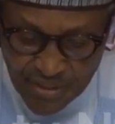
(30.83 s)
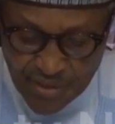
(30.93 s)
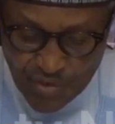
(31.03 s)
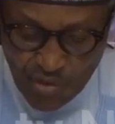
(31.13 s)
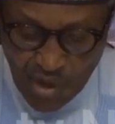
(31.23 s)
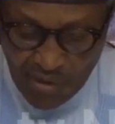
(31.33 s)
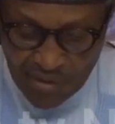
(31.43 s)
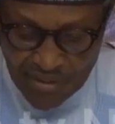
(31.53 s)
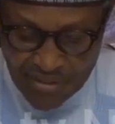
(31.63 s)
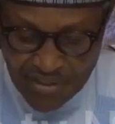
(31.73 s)
into our
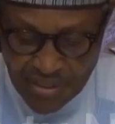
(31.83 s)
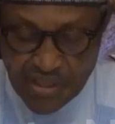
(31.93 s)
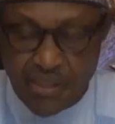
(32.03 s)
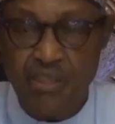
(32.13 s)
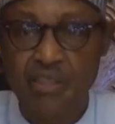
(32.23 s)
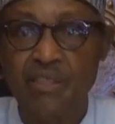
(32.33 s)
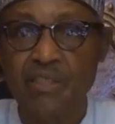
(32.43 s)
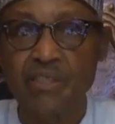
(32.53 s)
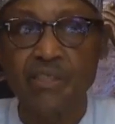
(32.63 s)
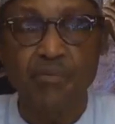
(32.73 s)
national
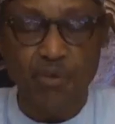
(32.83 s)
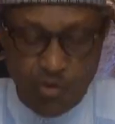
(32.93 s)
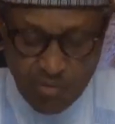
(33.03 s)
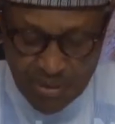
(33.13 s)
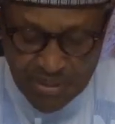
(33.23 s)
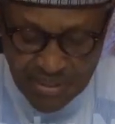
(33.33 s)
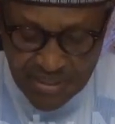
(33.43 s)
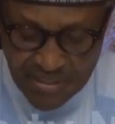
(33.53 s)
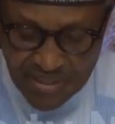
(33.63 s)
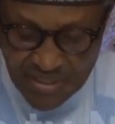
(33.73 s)
development
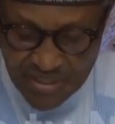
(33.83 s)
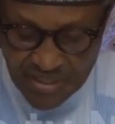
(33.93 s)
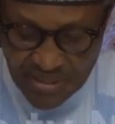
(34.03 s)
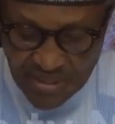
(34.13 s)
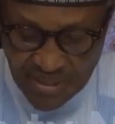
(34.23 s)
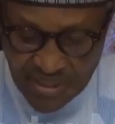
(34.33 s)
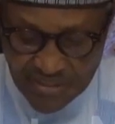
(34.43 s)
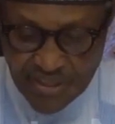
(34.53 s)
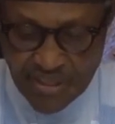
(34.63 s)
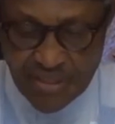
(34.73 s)
agency
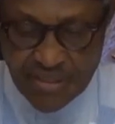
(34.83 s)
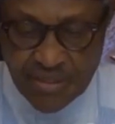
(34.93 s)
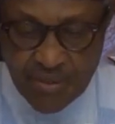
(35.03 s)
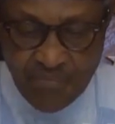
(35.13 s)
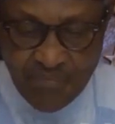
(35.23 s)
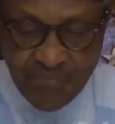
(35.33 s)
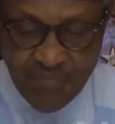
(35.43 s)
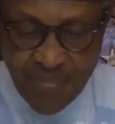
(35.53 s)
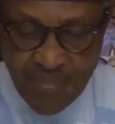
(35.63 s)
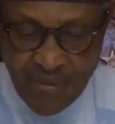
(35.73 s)
agendas.
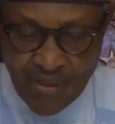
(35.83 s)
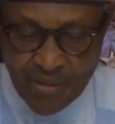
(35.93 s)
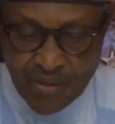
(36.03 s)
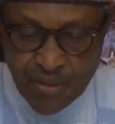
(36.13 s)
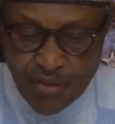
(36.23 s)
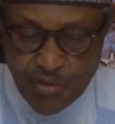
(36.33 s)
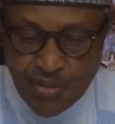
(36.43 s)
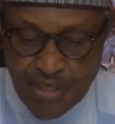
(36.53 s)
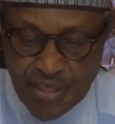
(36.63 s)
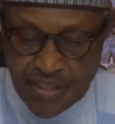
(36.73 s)

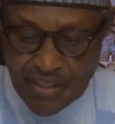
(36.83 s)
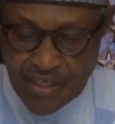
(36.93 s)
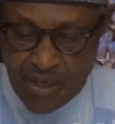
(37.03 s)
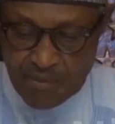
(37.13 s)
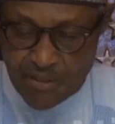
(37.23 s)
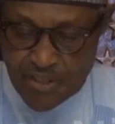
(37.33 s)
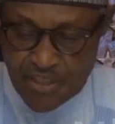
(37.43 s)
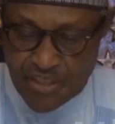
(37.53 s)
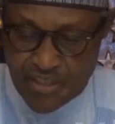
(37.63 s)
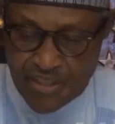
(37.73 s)
Today, climate
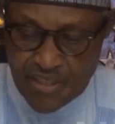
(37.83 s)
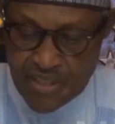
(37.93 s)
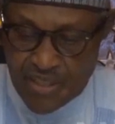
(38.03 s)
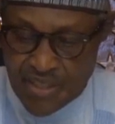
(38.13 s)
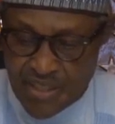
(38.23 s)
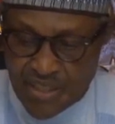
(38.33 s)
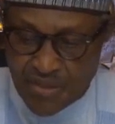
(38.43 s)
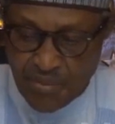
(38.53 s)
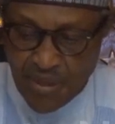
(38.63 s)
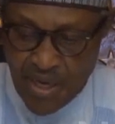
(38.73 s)
change is
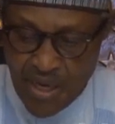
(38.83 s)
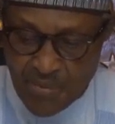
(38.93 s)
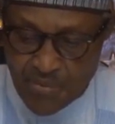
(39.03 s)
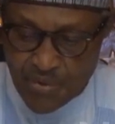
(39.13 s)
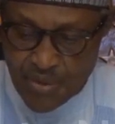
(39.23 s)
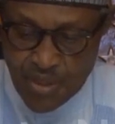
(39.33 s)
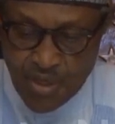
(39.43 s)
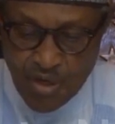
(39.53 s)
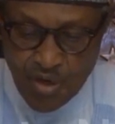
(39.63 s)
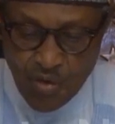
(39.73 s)
perhaps
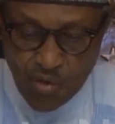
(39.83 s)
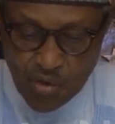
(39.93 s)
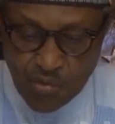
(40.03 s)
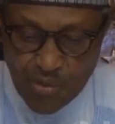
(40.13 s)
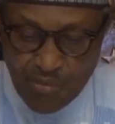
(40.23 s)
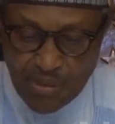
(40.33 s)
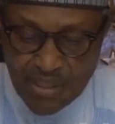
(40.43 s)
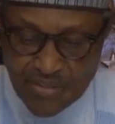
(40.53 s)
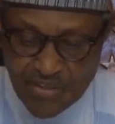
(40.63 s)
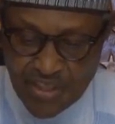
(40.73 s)
one of the
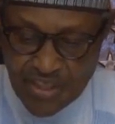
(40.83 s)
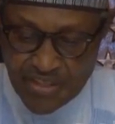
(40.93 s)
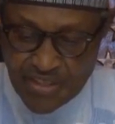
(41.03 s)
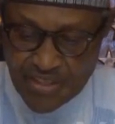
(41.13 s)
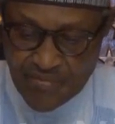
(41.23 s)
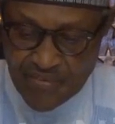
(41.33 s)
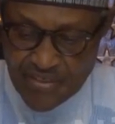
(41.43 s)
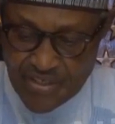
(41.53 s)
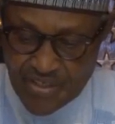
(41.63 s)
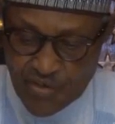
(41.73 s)
biggest challenges
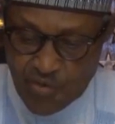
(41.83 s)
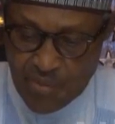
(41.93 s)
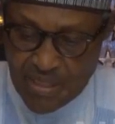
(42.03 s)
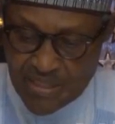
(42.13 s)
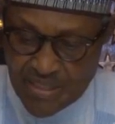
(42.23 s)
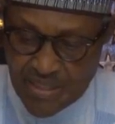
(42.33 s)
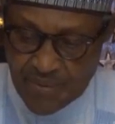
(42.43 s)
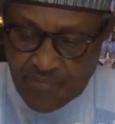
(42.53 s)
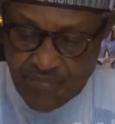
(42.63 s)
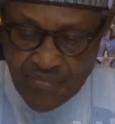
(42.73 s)
facing humanity.
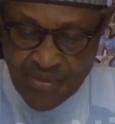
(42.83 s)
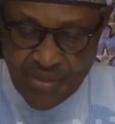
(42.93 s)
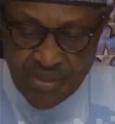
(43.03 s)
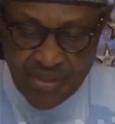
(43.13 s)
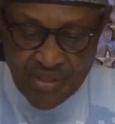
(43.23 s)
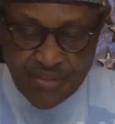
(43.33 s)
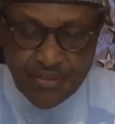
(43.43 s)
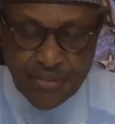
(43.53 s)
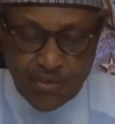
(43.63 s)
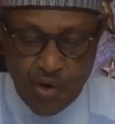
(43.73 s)

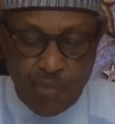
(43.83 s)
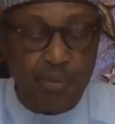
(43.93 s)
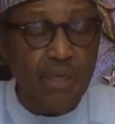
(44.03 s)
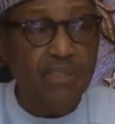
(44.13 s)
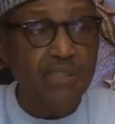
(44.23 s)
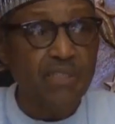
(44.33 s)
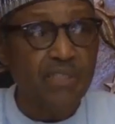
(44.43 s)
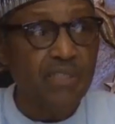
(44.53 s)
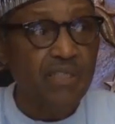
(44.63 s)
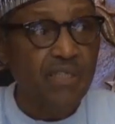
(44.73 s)
It is complex
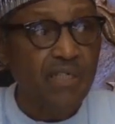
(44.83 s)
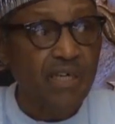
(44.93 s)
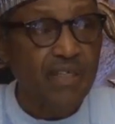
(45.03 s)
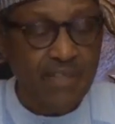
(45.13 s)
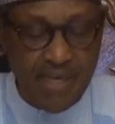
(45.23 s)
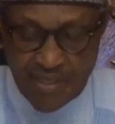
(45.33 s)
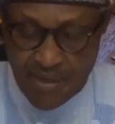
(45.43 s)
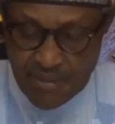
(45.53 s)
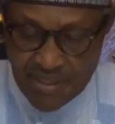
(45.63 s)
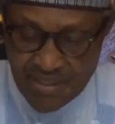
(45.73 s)
and
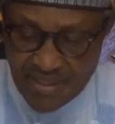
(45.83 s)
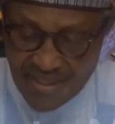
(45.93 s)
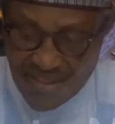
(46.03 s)
dynamic.